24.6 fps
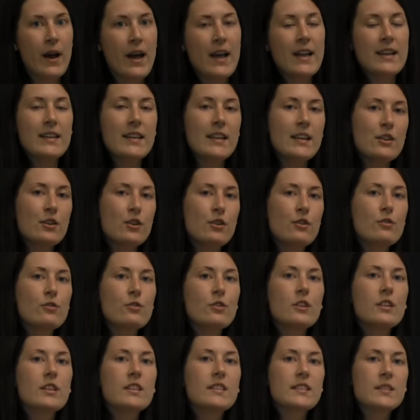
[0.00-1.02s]
wet and
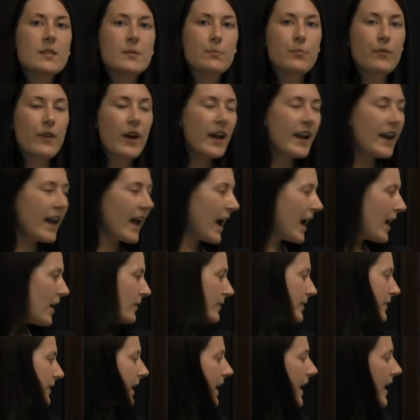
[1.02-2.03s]
usually spread
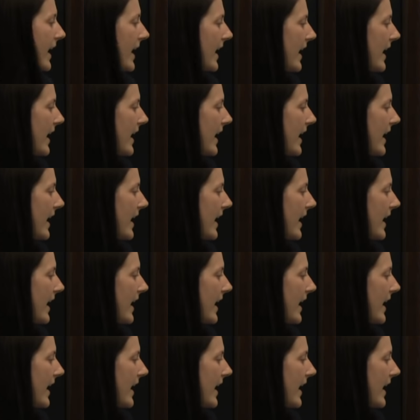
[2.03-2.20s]
out,